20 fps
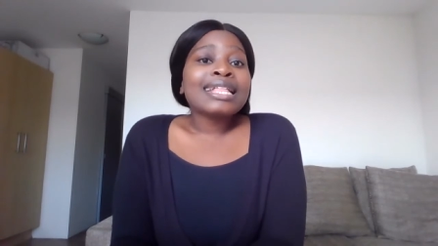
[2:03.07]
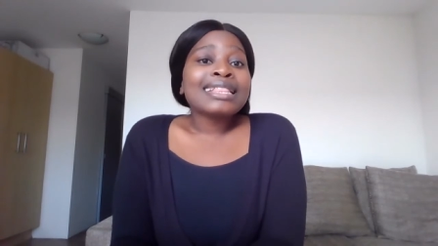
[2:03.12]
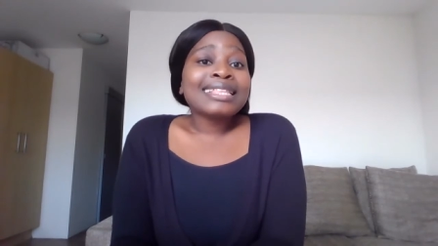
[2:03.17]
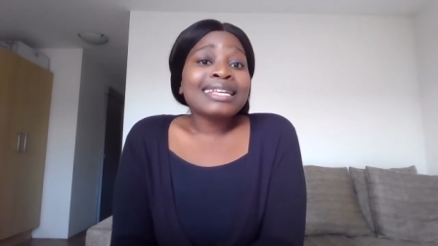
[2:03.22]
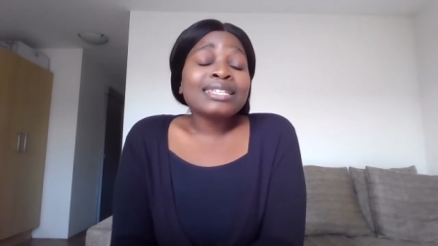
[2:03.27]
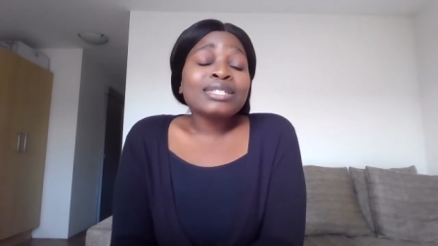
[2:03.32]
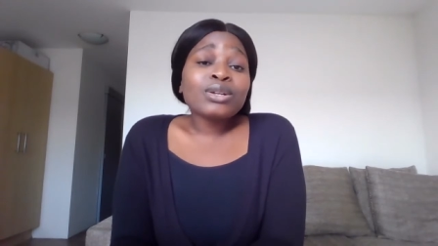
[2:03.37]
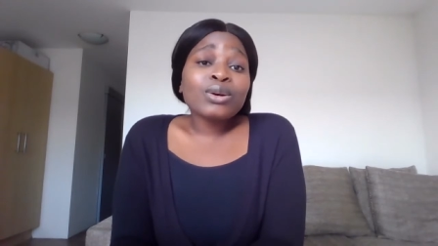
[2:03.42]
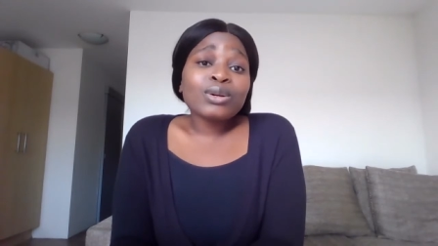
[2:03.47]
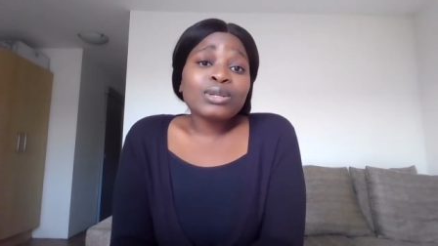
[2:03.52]

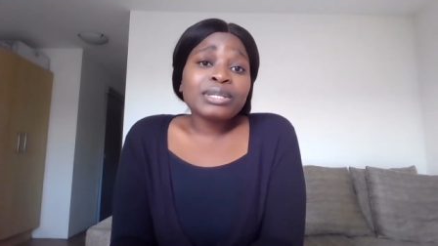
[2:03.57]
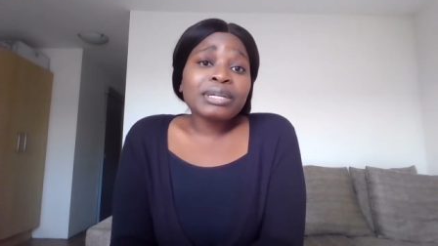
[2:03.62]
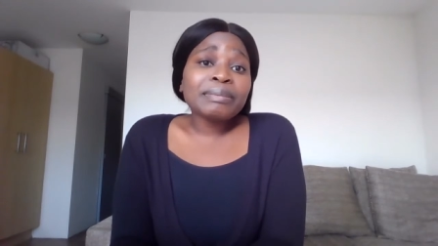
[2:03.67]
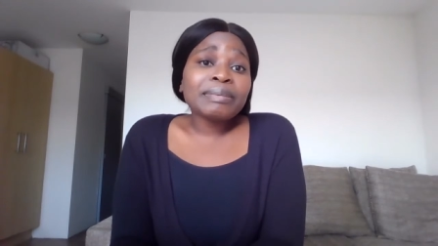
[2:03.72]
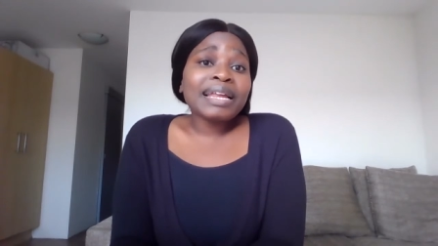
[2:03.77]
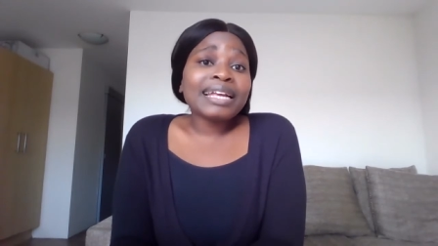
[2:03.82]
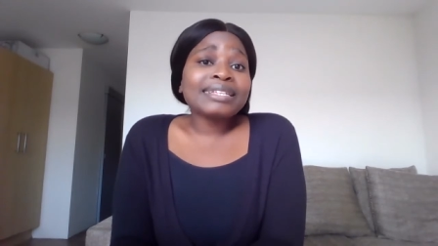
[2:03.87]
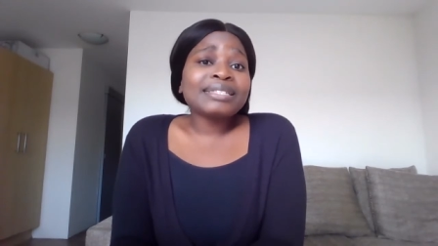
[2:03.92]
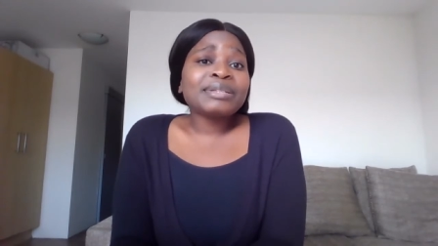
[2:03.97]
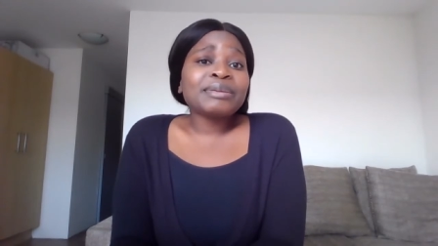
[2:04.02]
This also
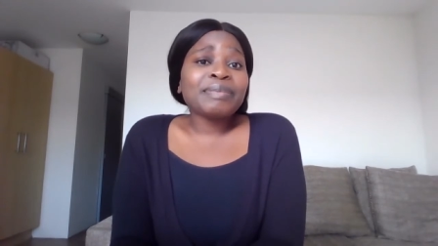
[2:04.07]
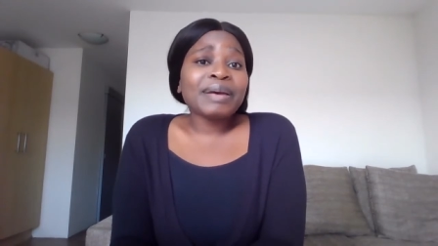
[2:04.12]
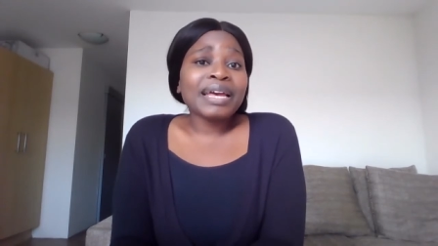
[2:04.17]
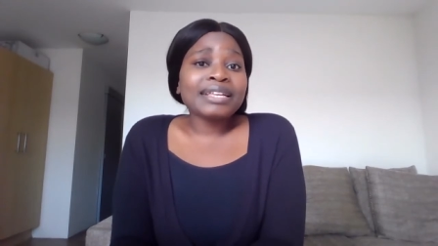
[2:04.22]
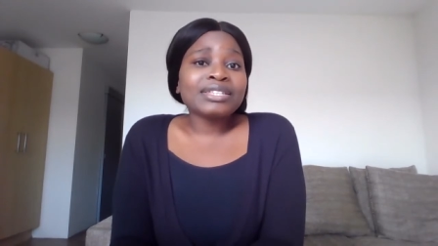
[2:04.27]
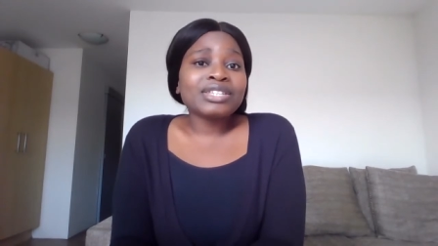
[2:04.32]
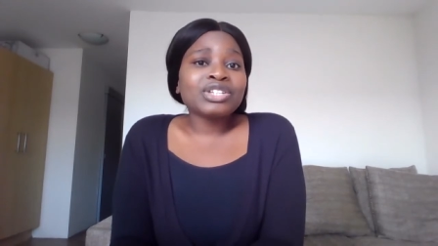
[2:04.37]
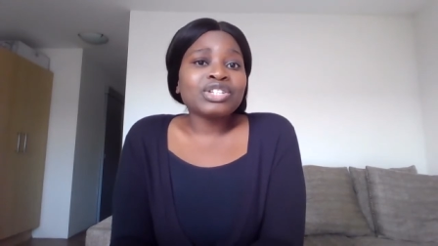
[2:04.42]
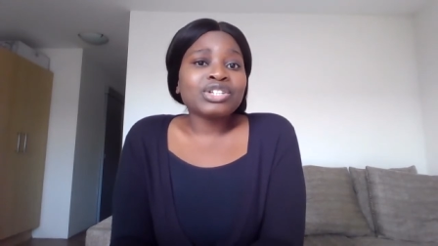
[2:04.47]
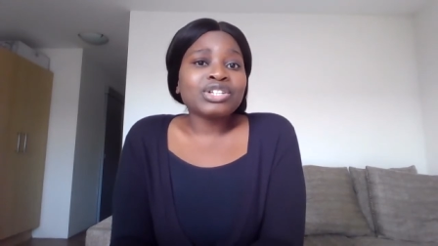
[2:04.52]
applies to
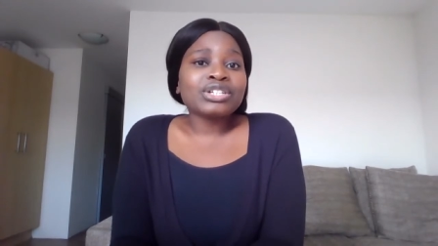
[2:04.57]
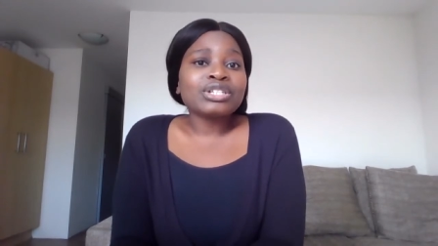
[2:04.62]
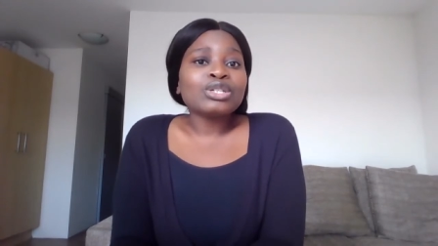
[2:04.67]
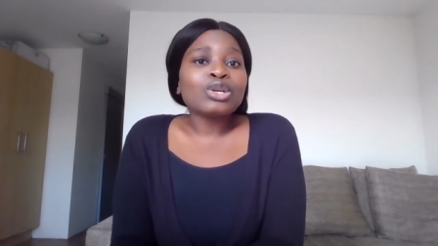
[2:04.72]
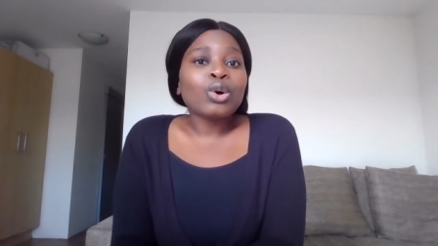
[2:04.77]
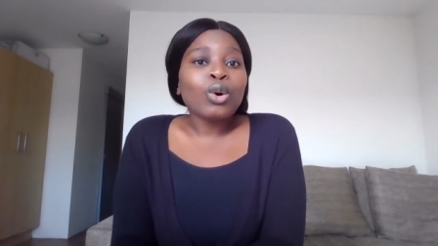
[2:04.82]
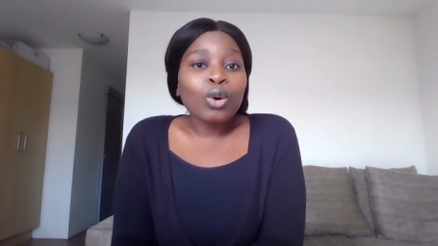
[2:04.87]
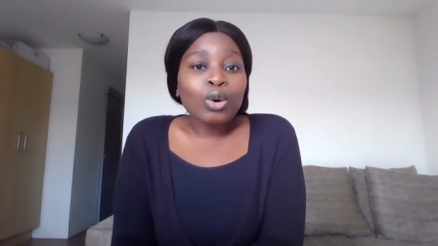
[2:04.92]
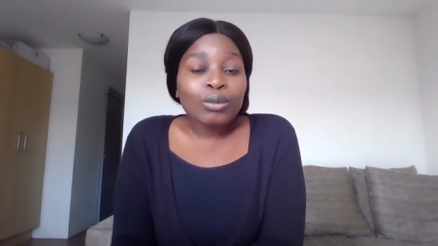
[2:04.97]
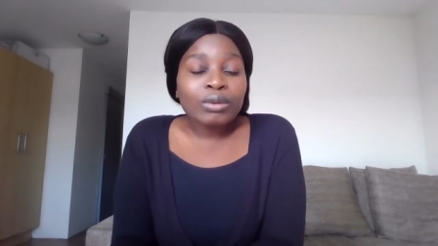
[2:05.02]
passengers
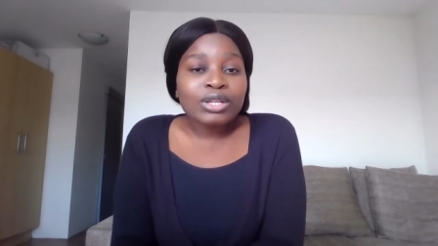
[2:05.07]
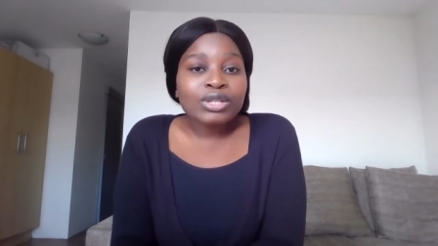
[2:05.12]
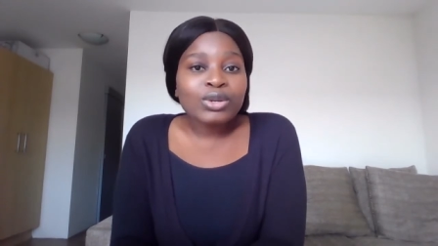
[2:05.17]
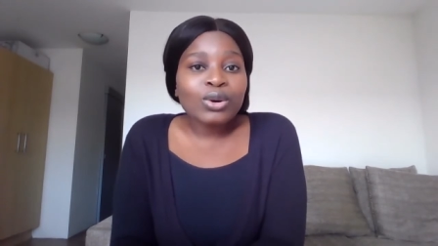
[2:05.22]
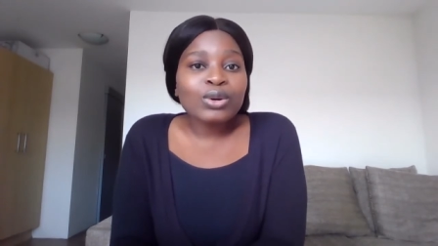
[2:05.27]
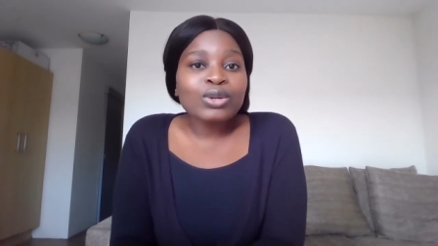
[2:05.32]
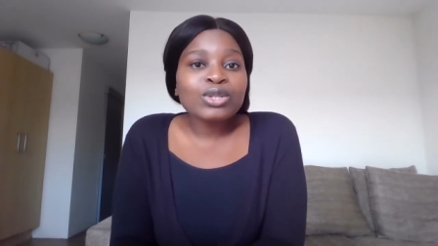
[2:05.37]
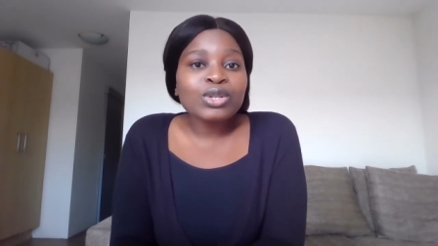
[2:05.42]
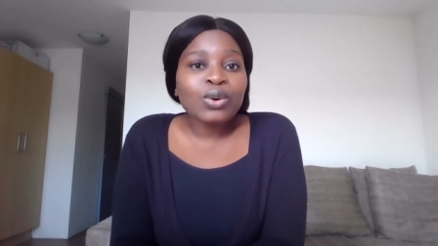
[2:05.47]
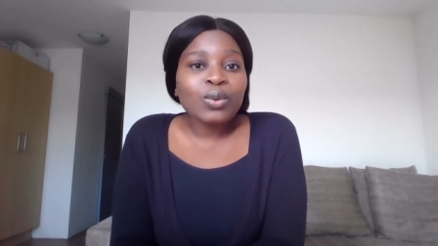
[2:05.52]
who must
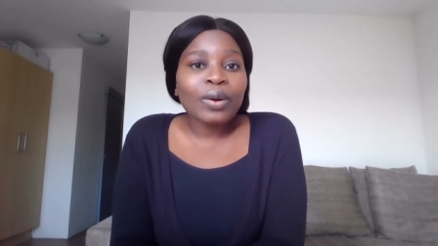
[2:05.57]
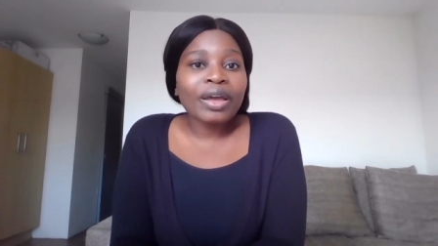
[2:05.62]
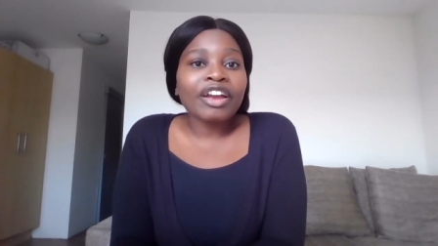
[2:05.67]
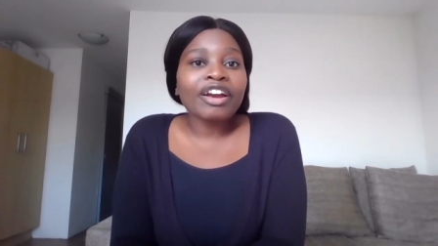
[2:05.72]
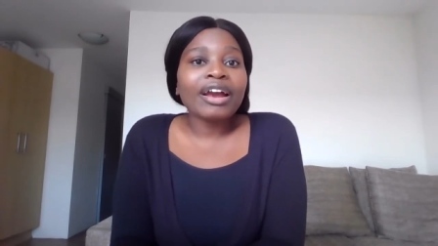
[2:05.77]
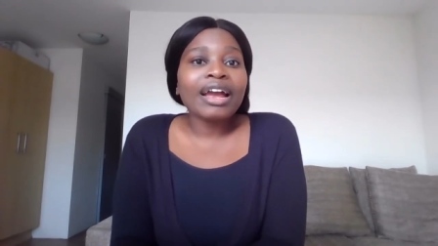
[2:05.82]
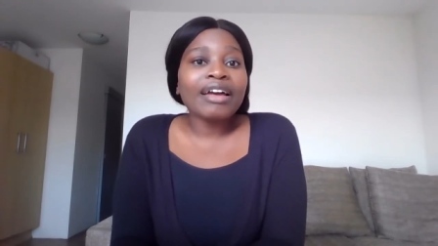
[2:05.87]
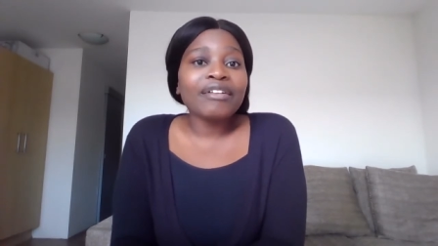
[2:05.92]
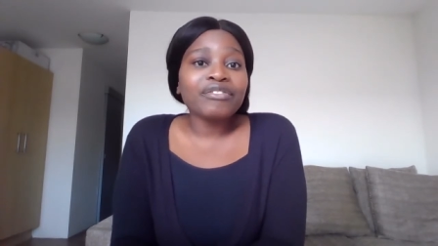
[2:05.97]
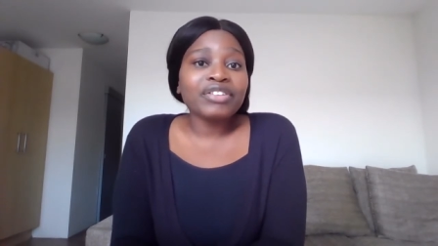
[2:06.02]
also
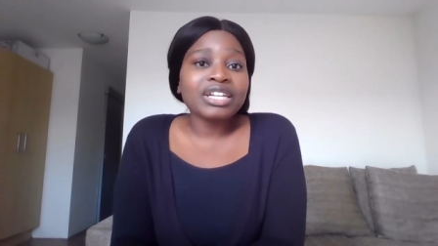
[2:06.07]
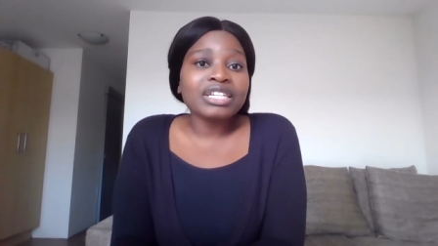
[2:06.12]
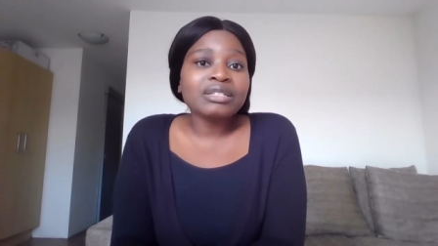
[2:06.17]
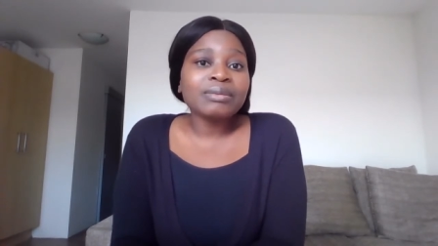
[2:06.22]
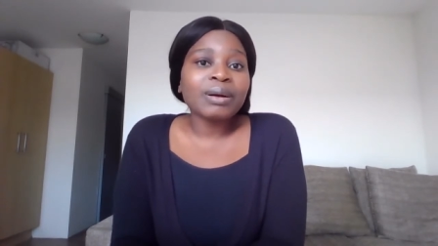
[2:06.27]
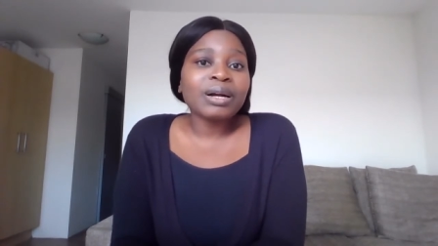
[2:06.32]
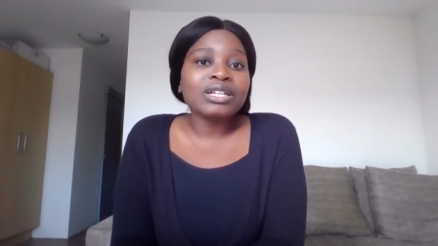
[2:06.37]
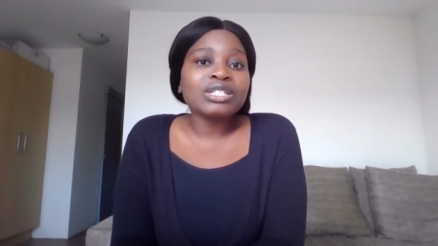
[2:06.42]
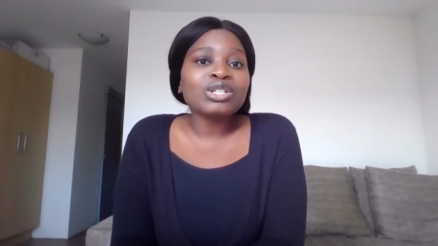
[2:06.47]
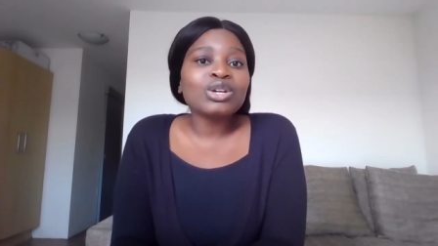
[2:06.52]
wear a face
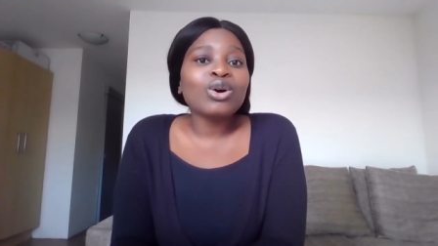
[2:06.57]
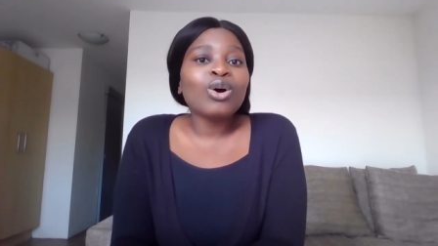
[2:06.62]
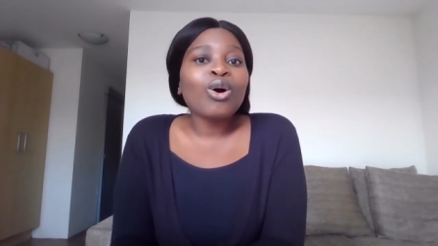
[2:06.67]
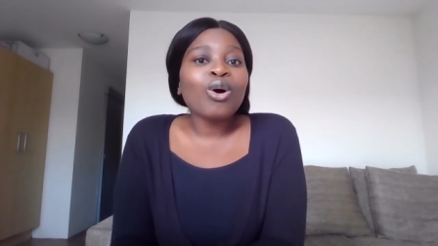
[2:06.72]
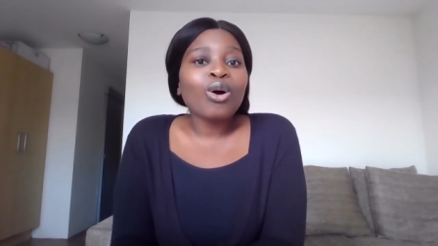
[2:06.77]
mask